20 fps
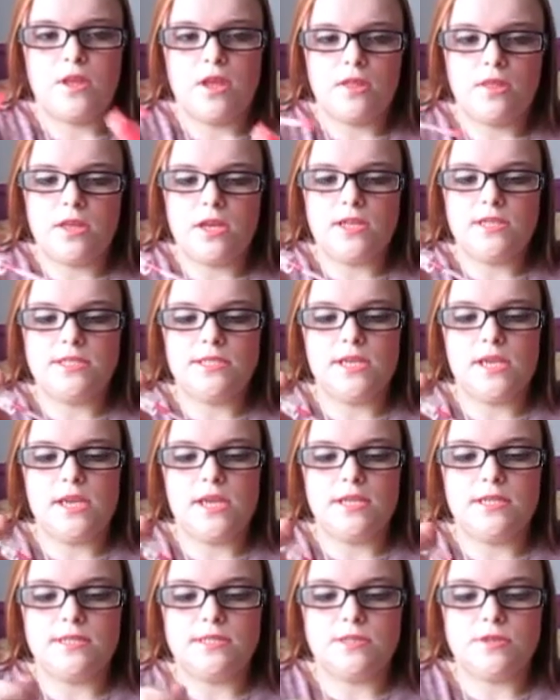This
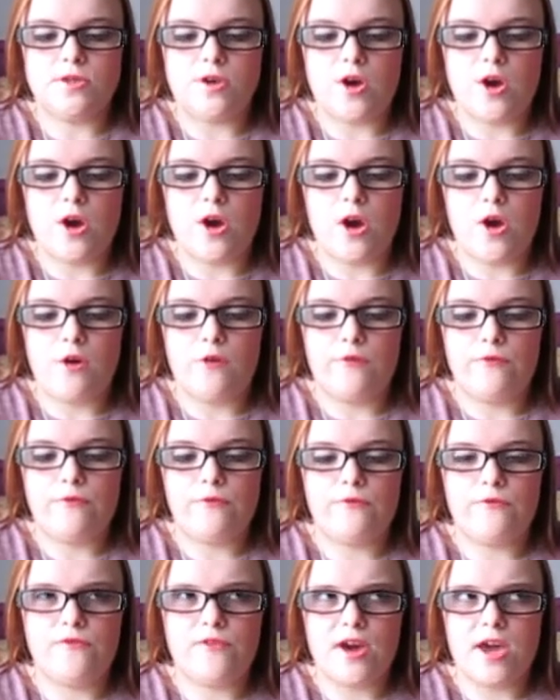is the
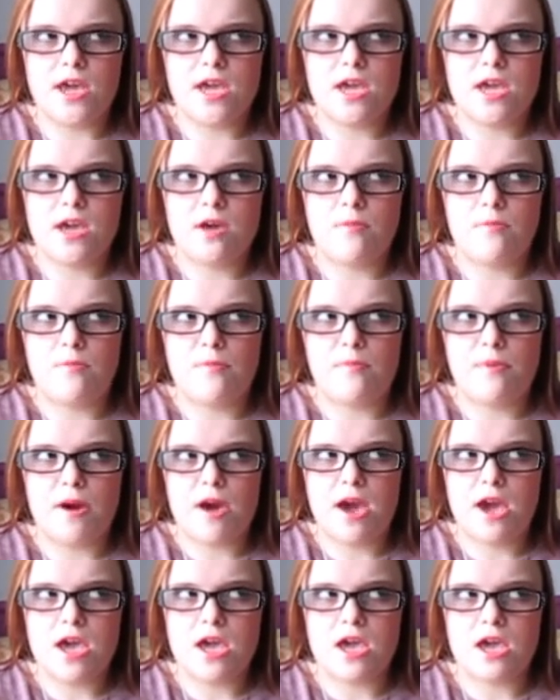Fake
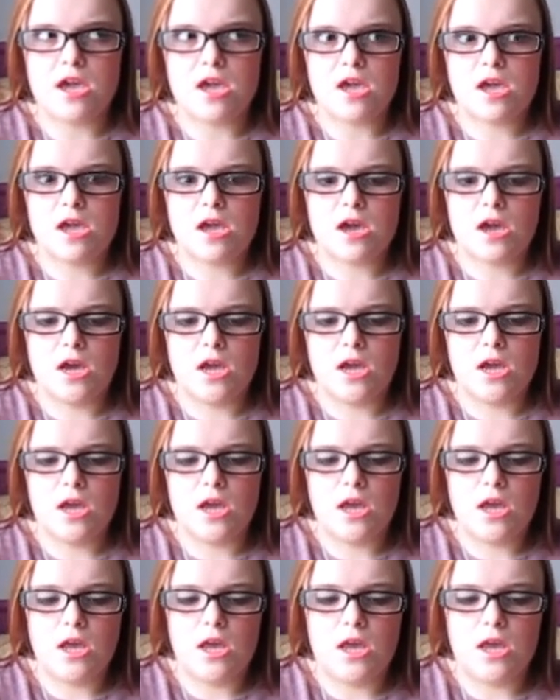Bake.
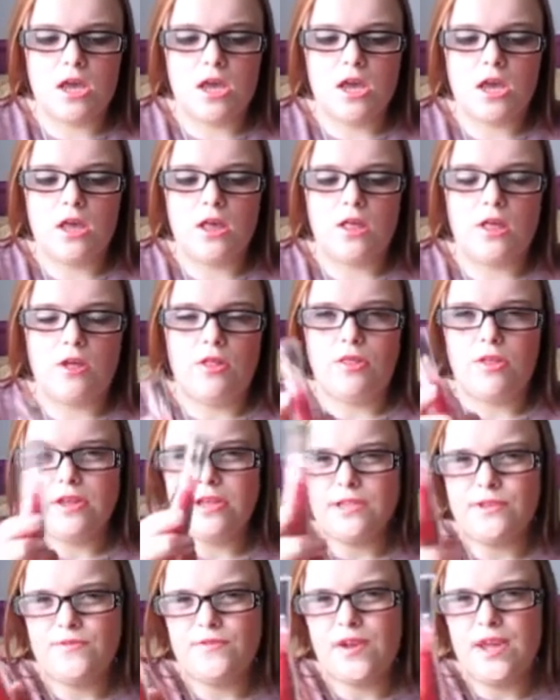I think
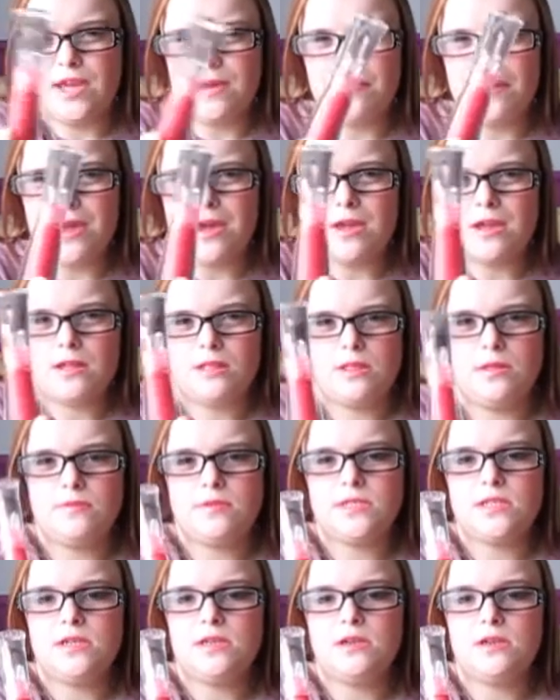it's Fake Bake
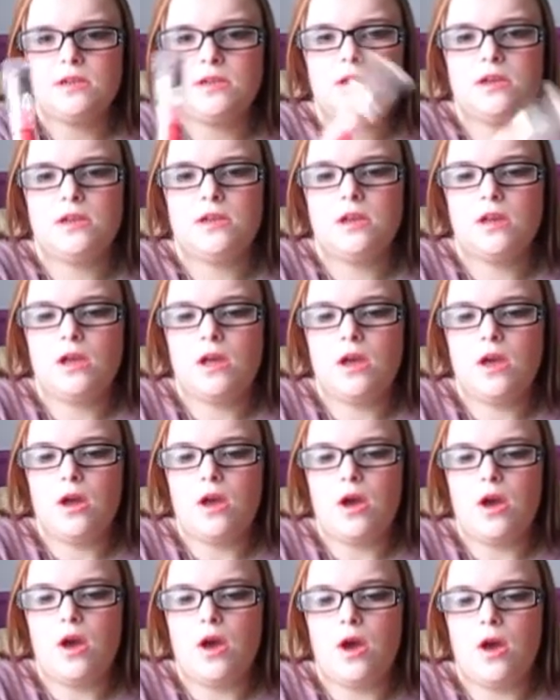lipstick.
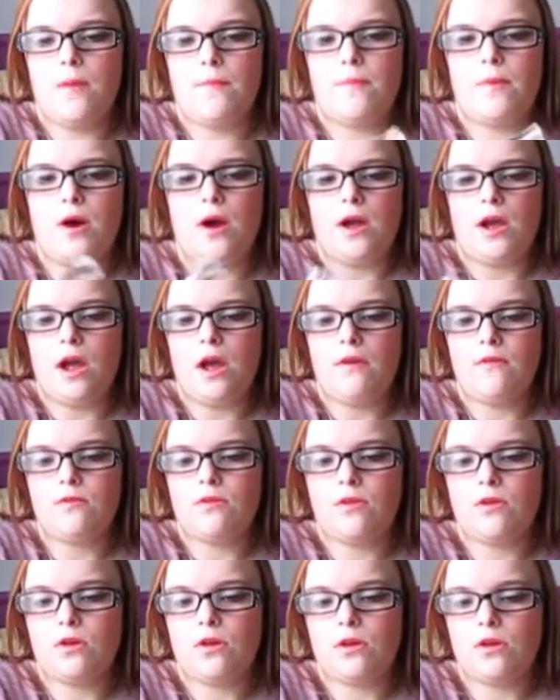I haven't
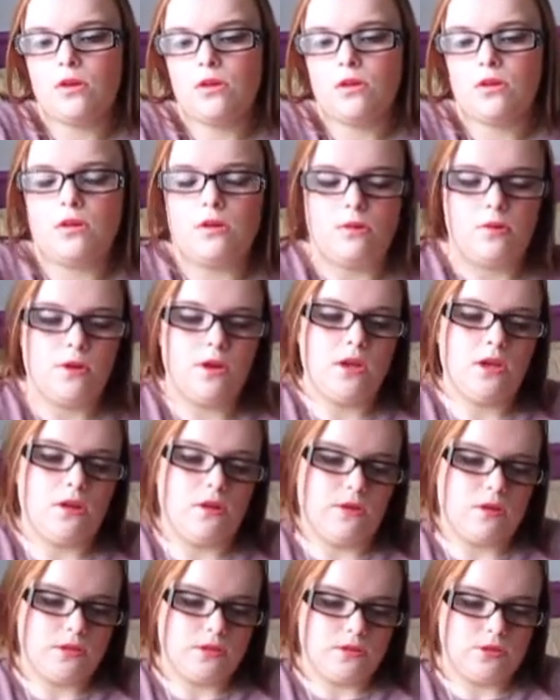got, oh, here you go,
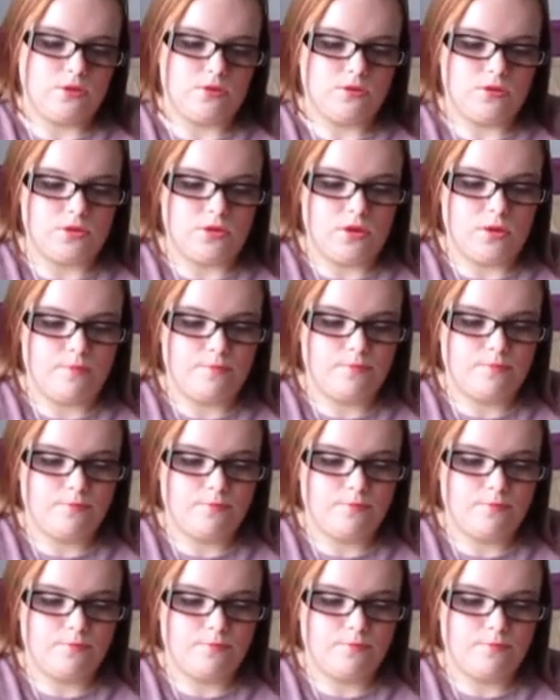it's right on top.